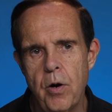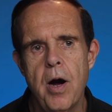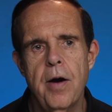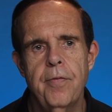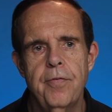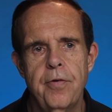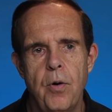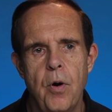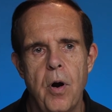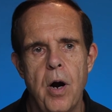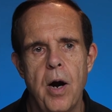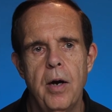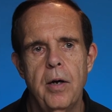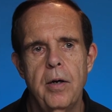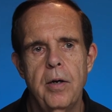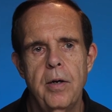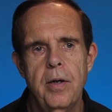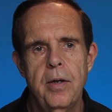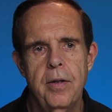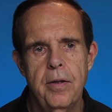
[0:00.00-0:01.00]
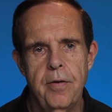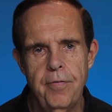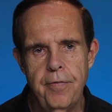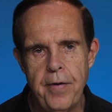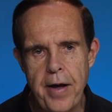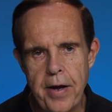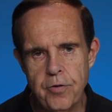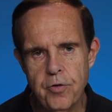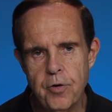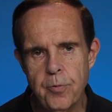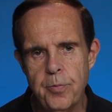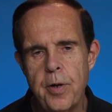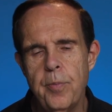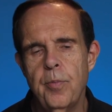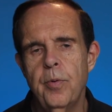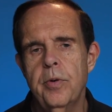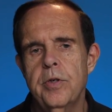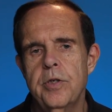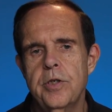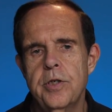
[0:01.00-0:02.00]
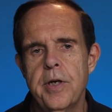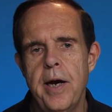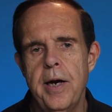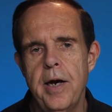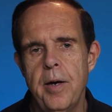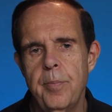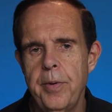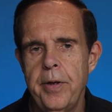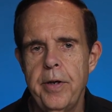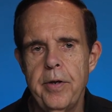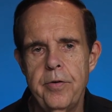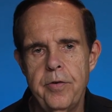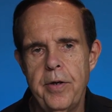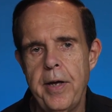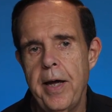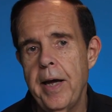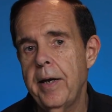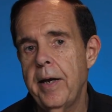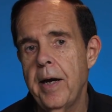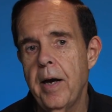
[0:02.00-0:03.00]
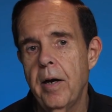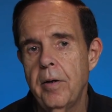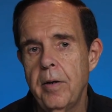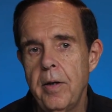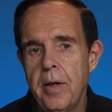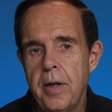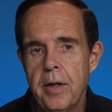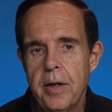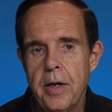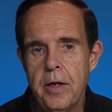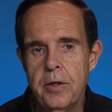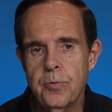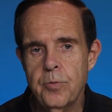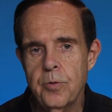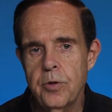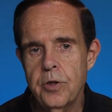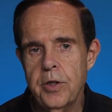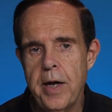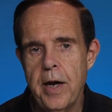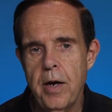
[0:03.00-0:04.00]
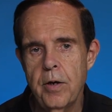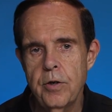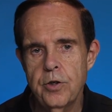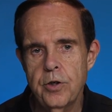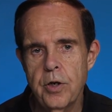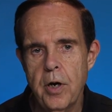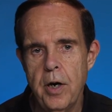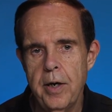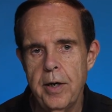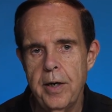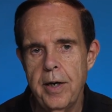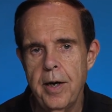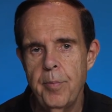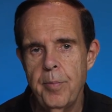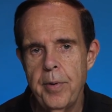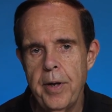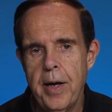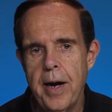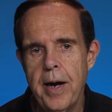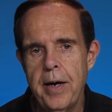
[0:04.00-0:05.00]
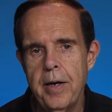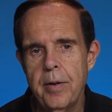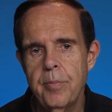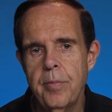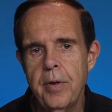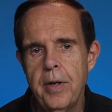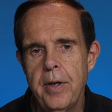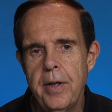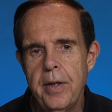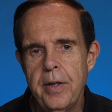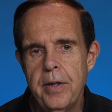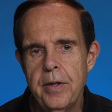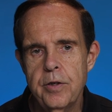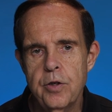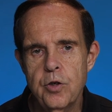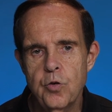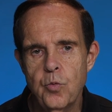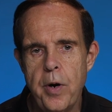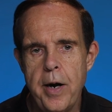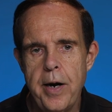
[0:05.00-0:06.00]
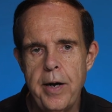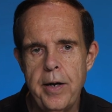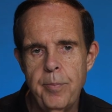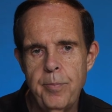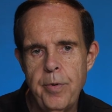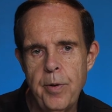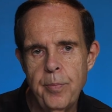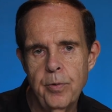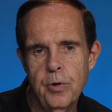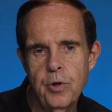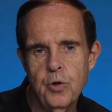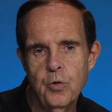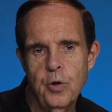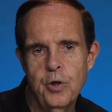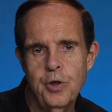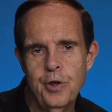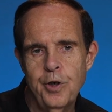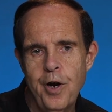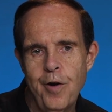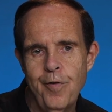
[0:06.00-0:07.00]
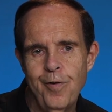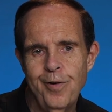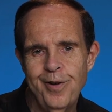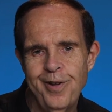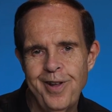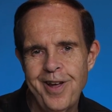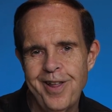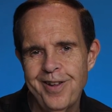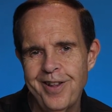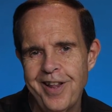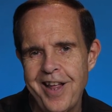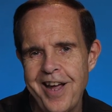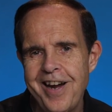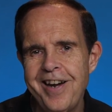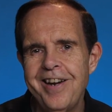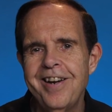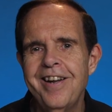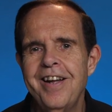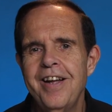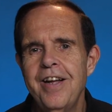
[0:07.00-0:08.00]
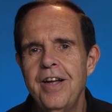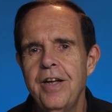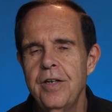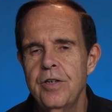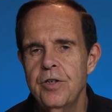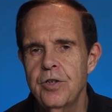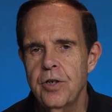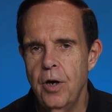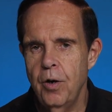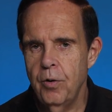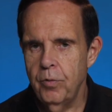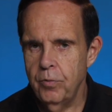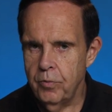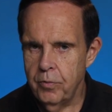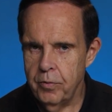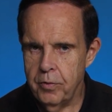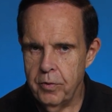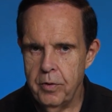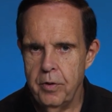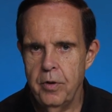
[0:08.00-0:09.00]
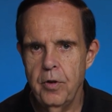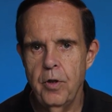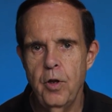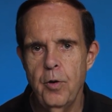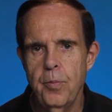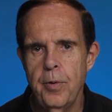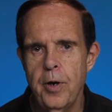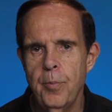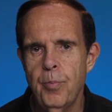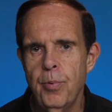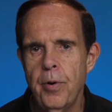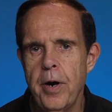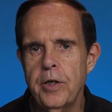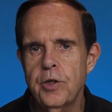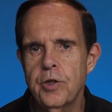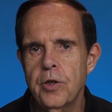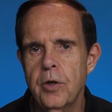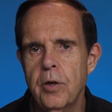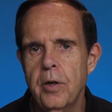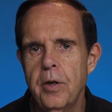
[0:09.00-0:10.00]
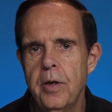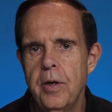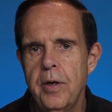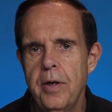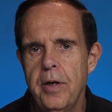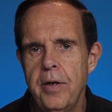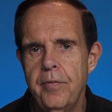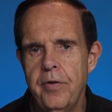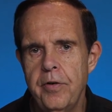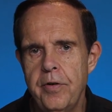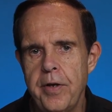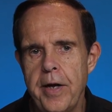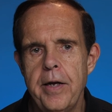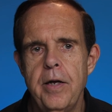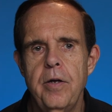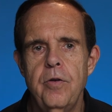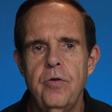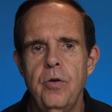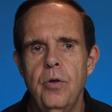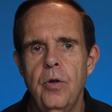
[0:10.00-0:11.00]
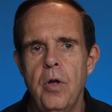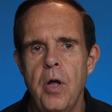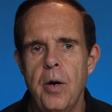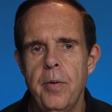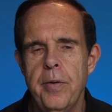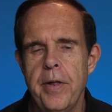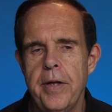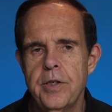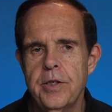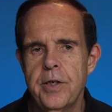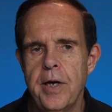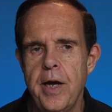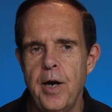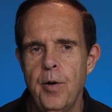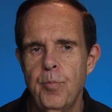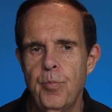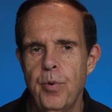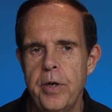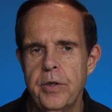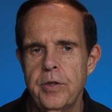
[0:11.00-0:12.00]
off you are. The faster people can sign up, because again now, customers now are starting to come behind them. This is waiting. People are switching over to the other lane. So there's a little bit of pressure if you're taking too long with that sign-up